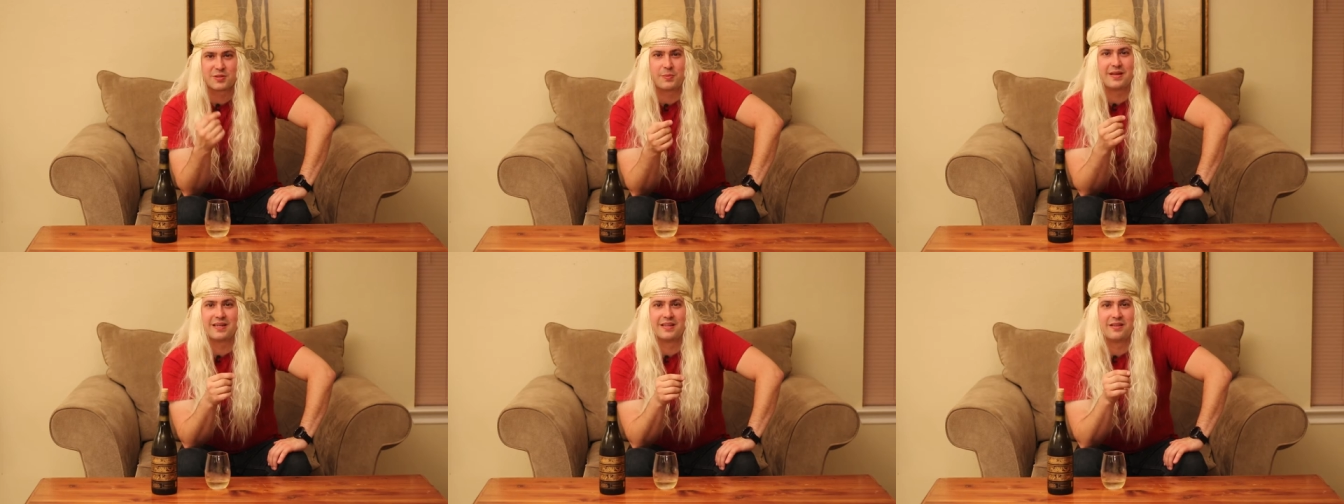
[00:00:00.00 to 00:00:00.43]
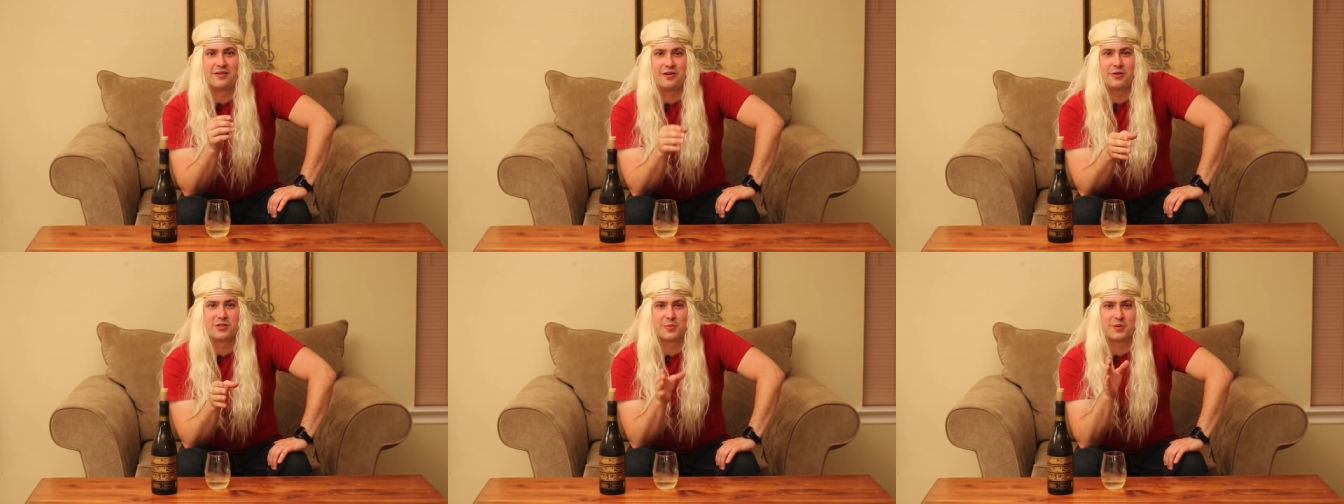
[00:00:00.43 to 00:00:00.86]
I'm smelling in
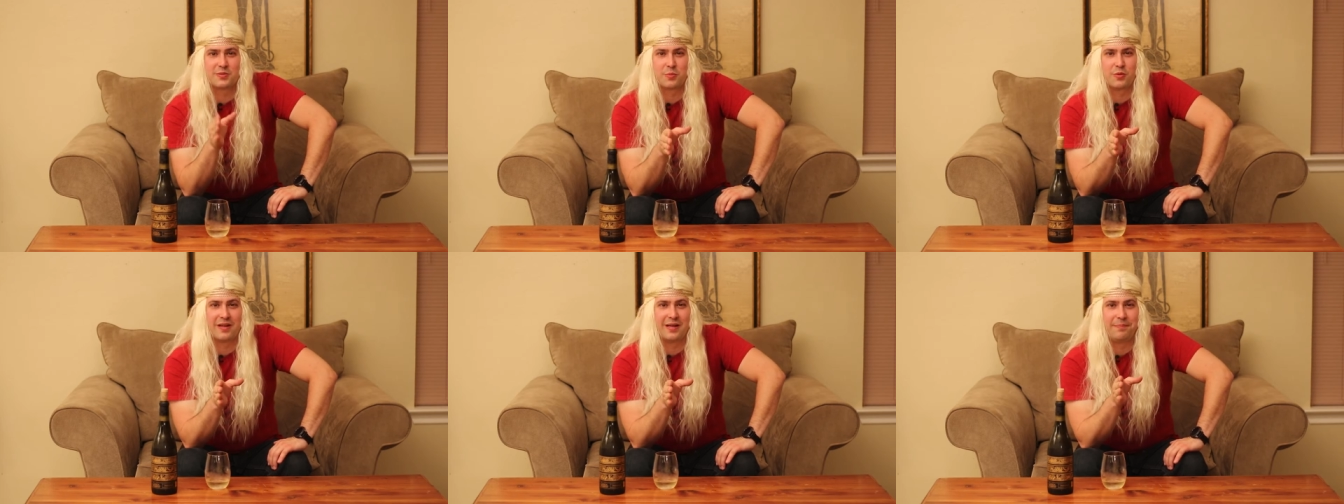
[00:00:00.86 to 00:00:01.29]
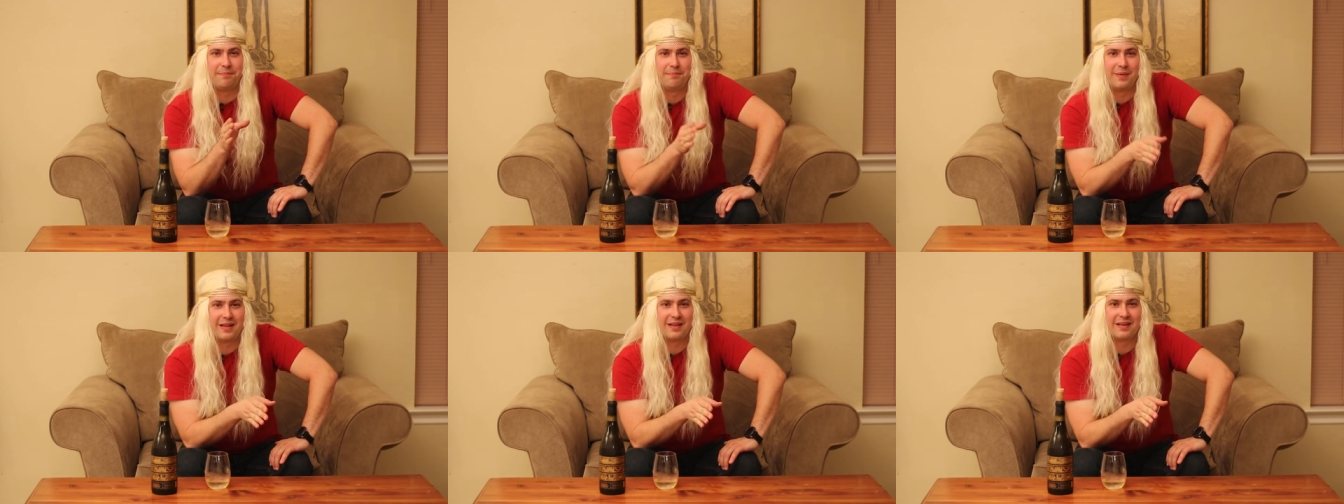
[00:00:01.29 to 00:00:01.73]
the nose smells more like
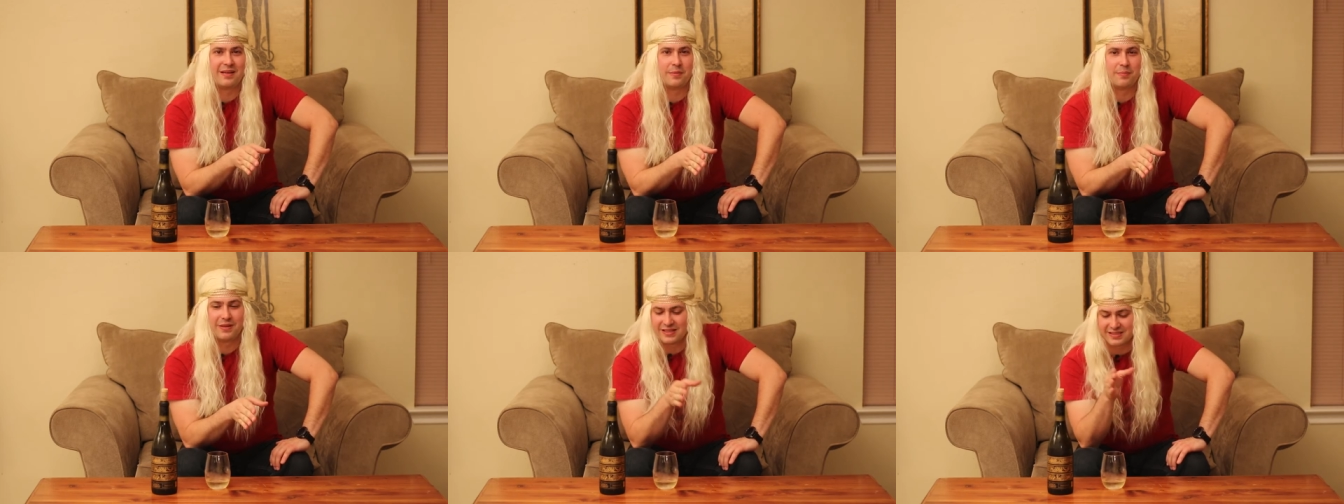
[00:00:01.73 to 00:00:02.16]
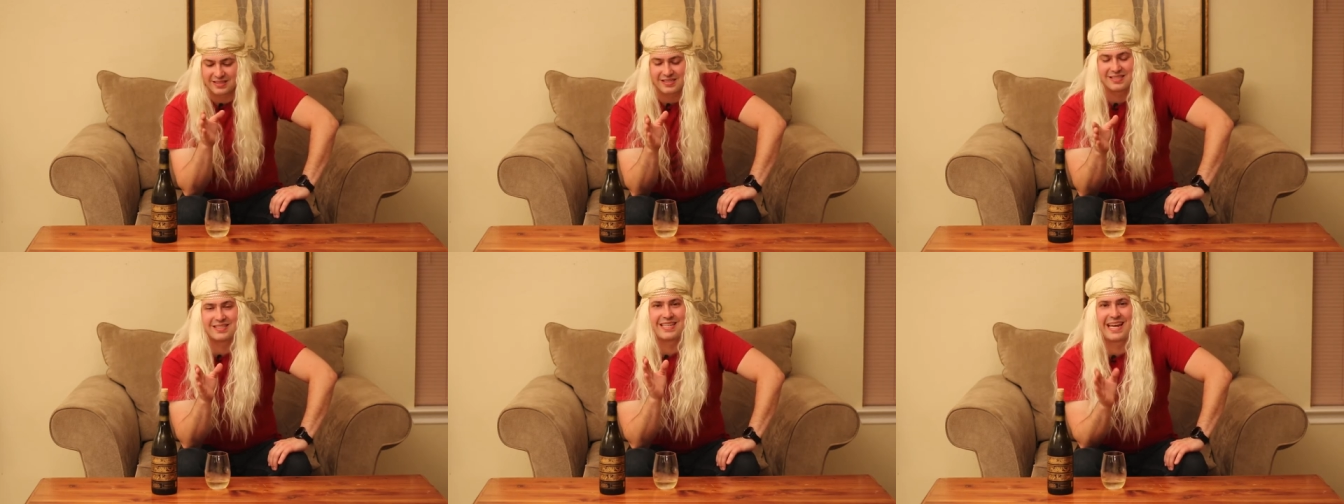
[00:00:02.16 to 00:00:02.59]
melon, but
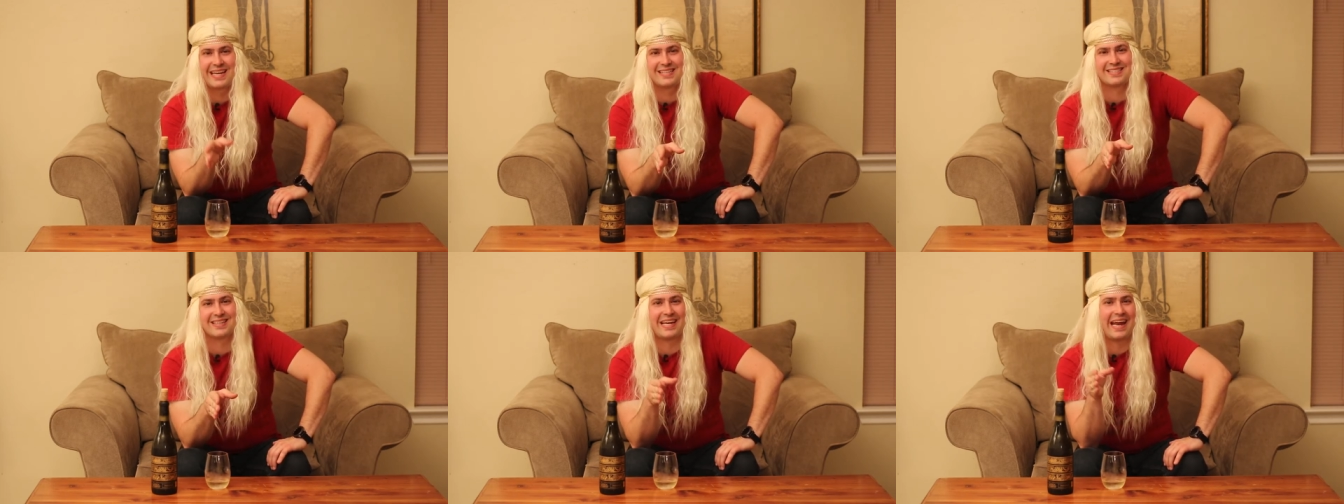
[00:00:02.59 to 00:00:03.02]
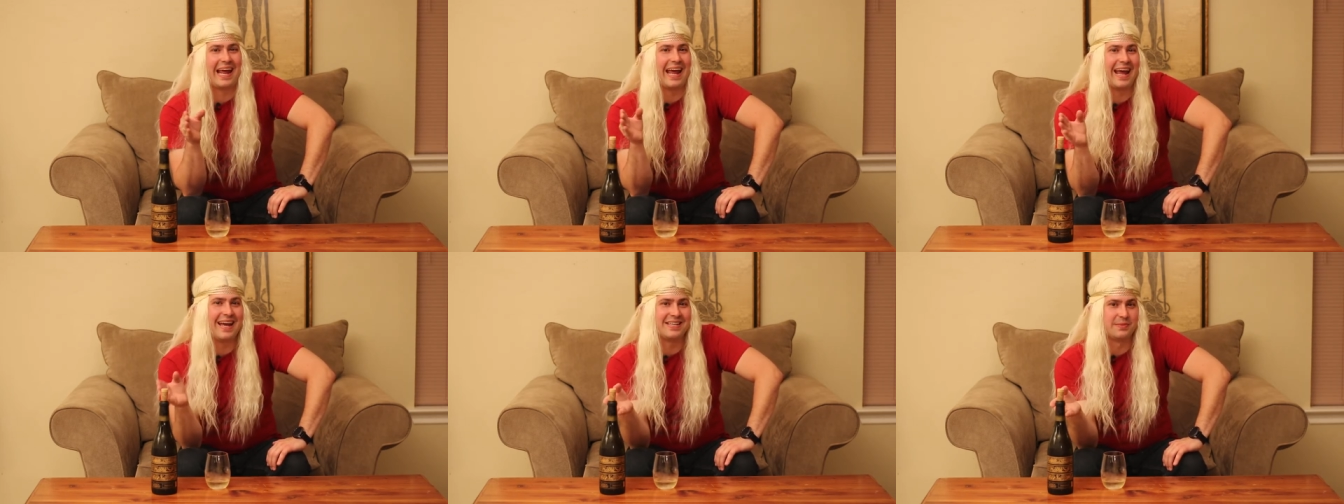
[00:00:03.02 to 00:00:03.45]
this doesn't taste like it
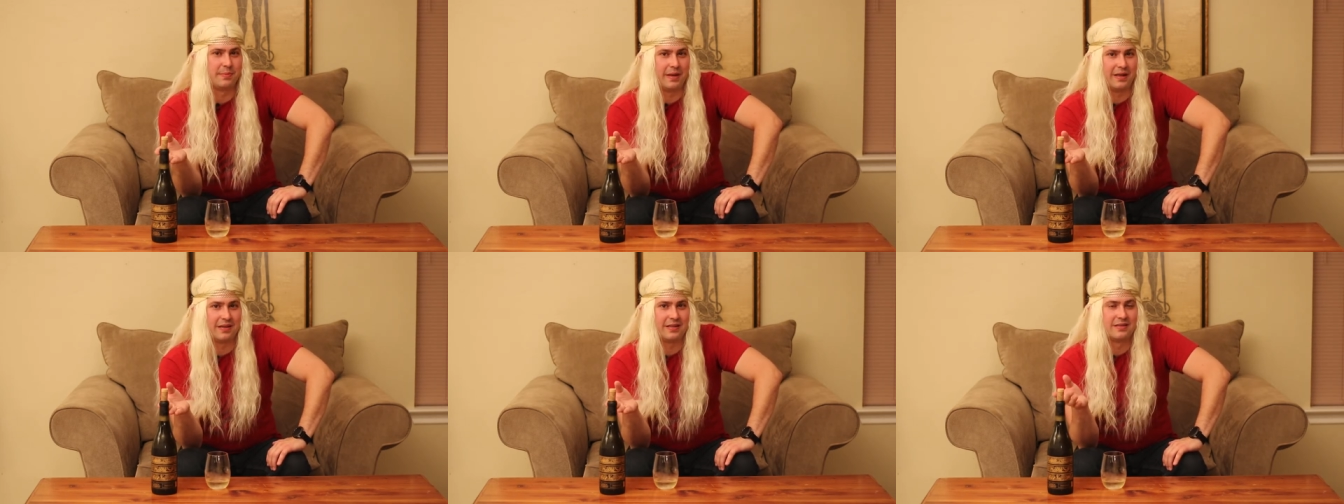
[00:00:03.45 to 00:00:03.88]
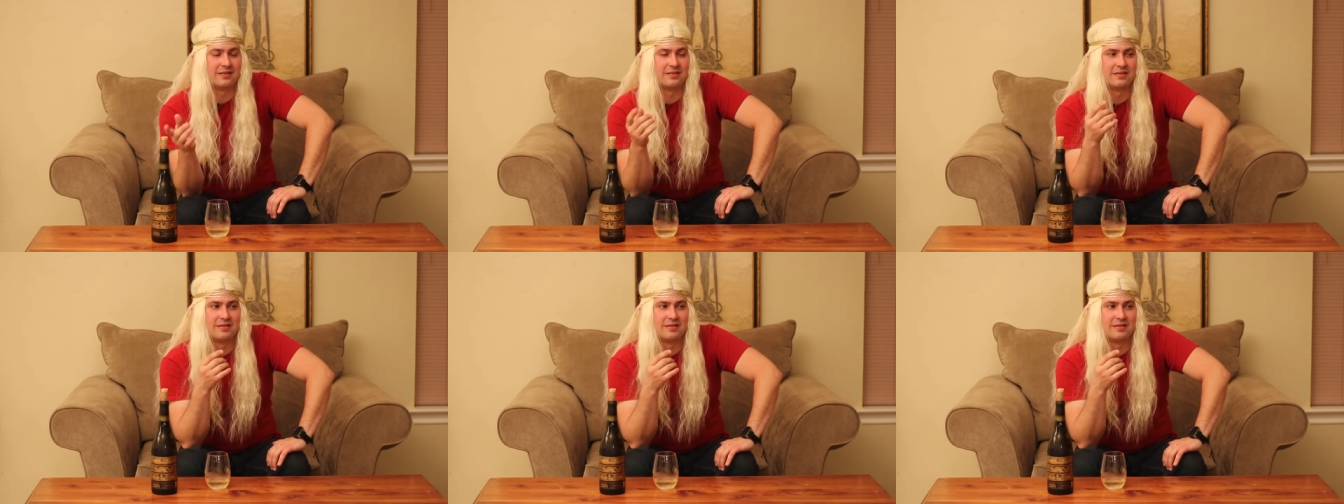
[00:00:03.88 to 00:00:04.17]
has melon.